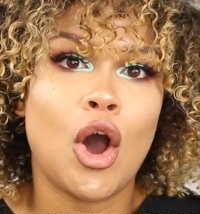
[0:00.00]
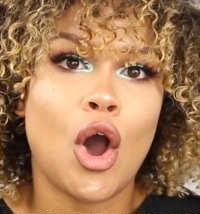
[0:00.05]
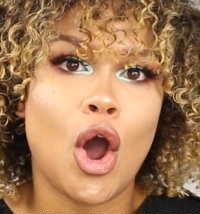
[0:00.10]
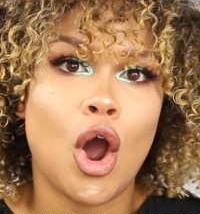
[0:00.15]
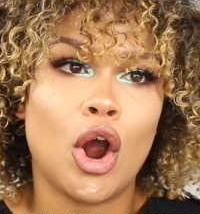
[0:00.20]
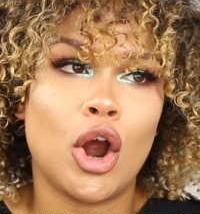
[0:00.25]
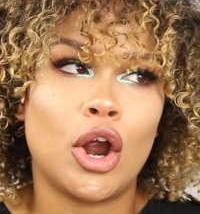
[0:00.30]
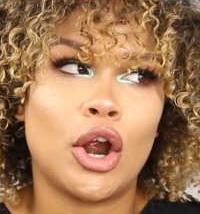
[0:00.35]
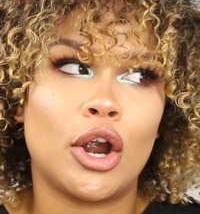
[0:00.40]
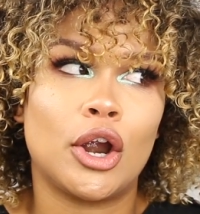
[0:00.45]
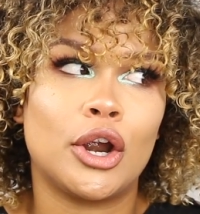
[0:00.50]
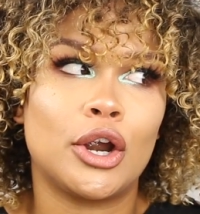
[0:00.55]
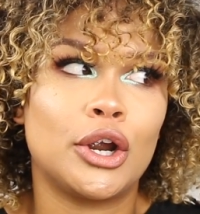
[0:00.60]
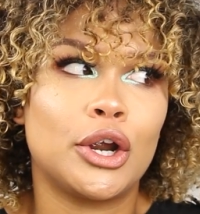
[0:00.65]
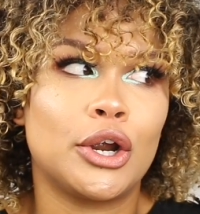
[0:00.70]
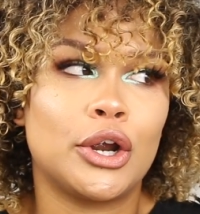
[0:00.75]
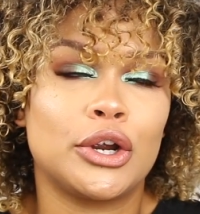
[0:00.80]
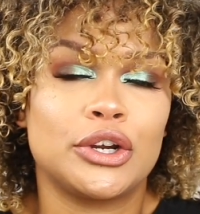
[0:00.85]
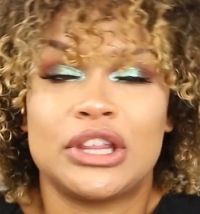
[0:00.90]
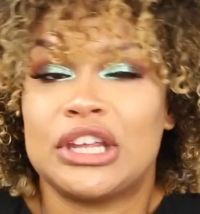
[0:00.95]
are
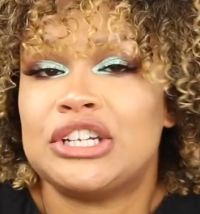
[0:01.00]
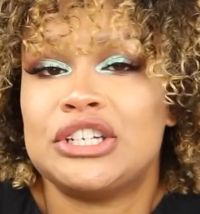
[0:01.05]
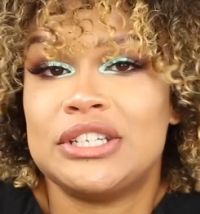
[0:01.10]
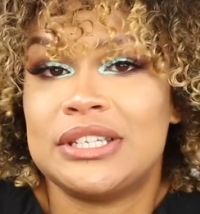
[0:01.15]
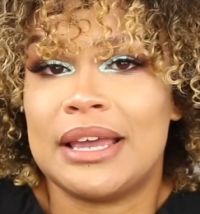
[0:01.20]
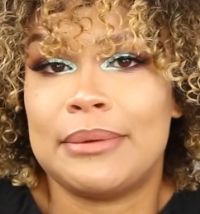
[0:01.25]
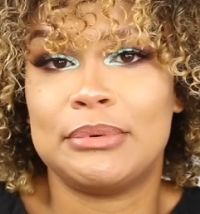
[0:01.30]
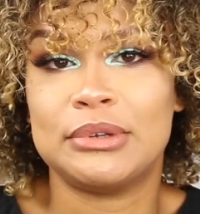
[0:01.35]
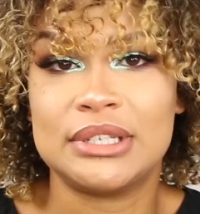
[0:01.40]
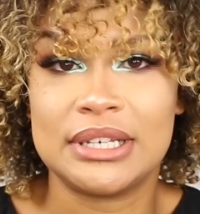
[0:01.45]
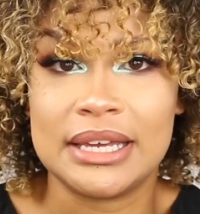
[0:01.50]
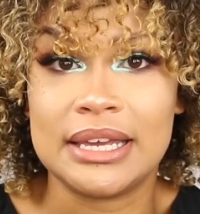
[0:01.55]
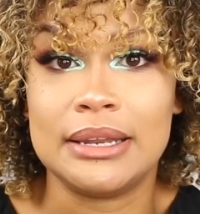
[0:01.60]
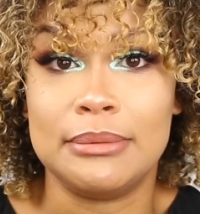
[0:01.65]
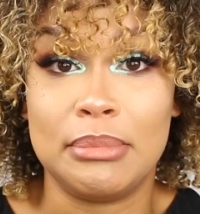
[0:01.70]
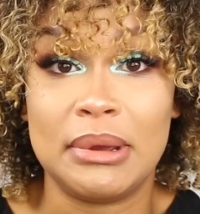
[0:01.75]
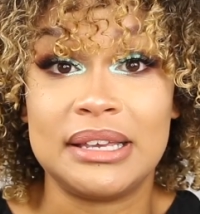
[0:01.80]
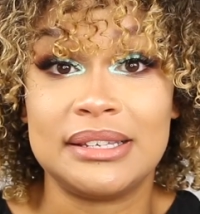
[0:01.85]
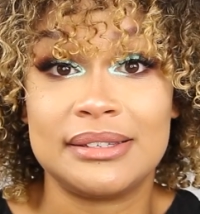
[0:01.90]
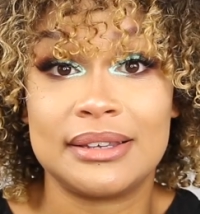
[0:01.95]
that she's able to
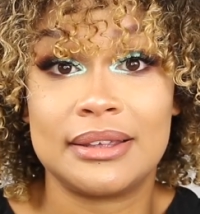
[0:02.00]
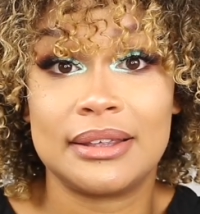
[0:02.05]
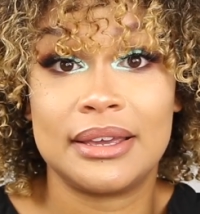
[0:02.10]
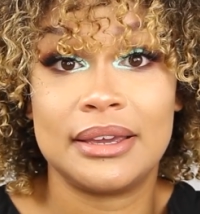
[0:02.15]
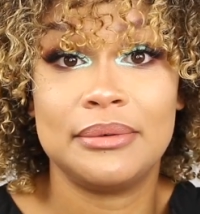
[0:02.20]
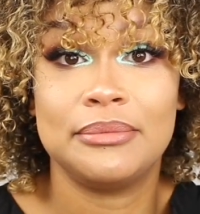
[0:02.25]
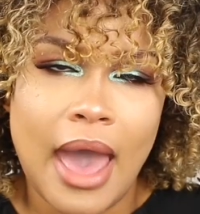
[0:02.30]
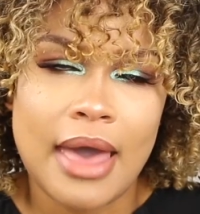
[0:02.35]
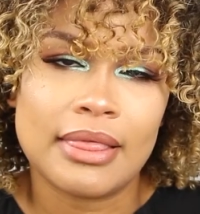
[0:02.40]
eat, basically.